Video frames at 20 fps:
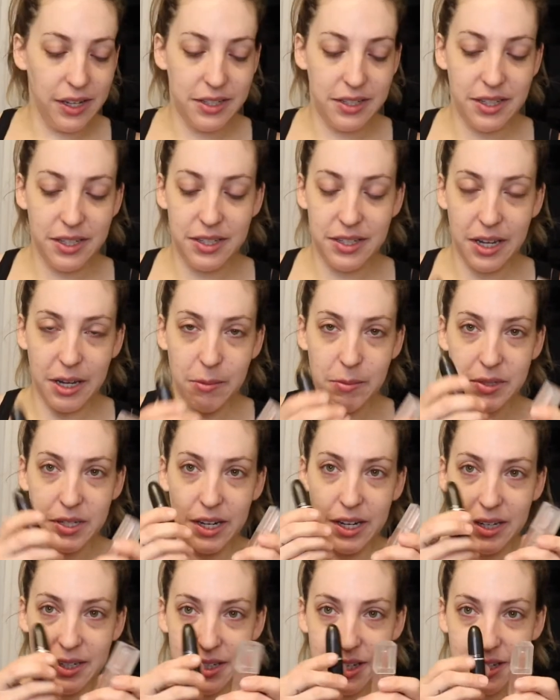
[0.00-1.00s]
it's the same
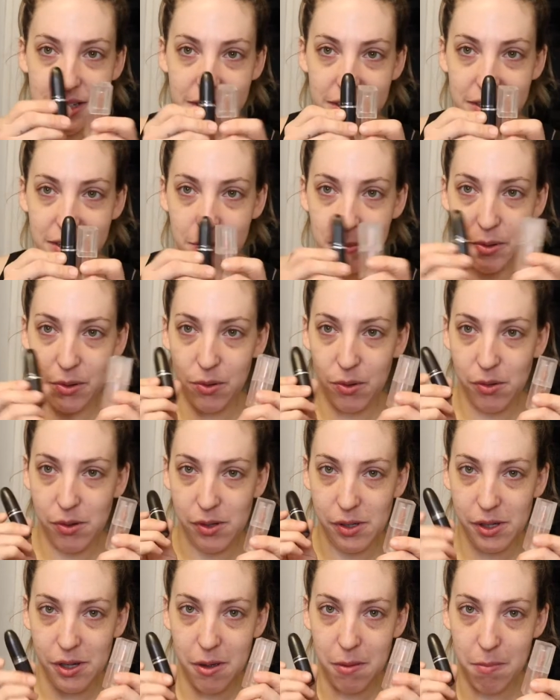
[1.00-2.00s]
size as a
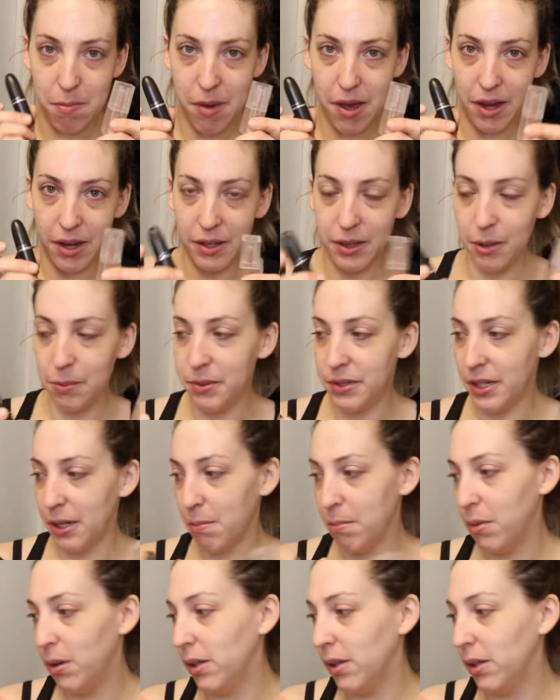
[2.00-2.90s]
typical MAC lipstick